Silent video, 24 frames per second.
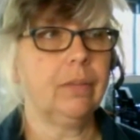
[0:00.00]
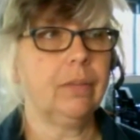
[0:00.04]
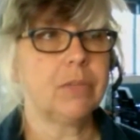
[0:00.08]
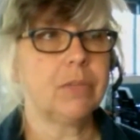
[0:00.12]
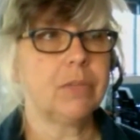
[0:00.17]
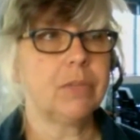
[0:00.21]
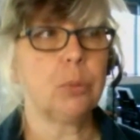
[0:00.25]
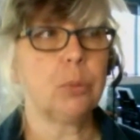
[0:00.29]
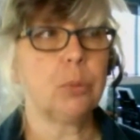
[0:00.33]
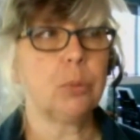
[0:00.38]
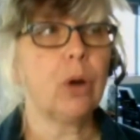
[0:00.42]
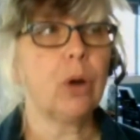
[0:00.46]

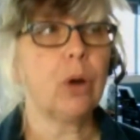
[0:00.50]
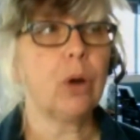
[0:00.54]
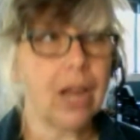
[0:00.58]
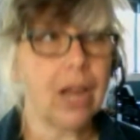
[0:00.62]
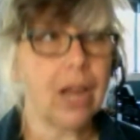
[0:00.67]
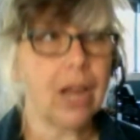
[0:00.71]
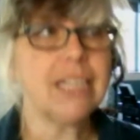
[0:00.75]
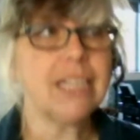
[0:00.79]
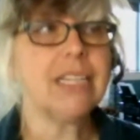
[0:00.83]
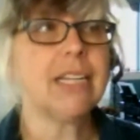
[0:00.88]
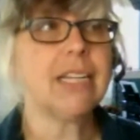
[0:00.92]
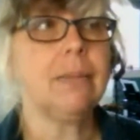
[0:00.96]

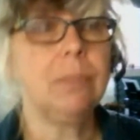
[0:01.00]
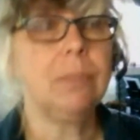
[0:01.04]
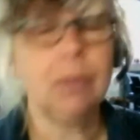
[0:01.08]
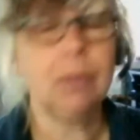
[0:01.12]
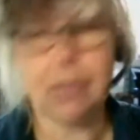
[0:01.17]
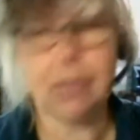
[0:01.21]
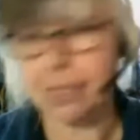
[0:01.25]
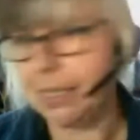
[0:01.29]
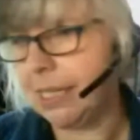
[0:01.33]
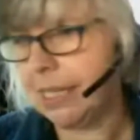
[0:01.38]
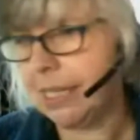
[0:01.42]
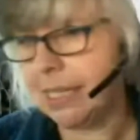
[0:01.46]
surprised and
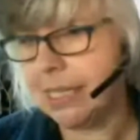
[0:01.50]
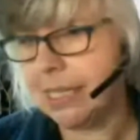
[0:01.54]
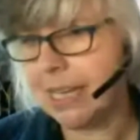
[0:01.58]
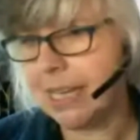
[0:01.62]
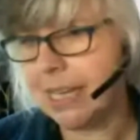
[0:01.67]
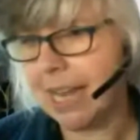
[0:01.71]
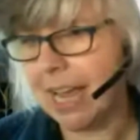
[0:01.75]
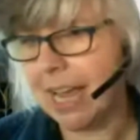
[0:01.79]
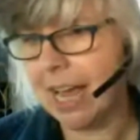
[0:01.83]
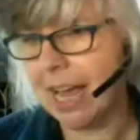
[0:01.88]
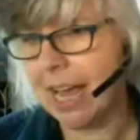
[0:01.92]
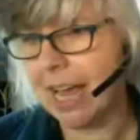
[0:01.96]
pleased
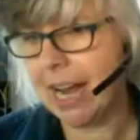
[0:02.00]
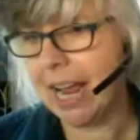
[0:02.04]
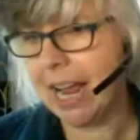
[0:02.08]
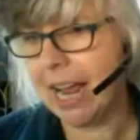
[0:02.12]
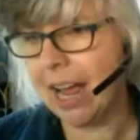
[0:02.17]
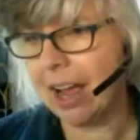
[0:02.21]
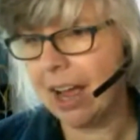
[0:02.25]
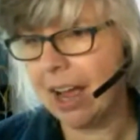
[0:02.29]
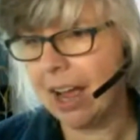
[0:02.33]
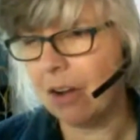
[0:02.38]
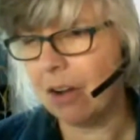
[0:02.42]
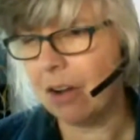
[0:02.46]
at
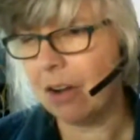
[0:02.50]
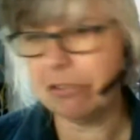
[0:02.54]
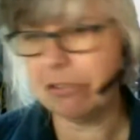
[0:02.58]
how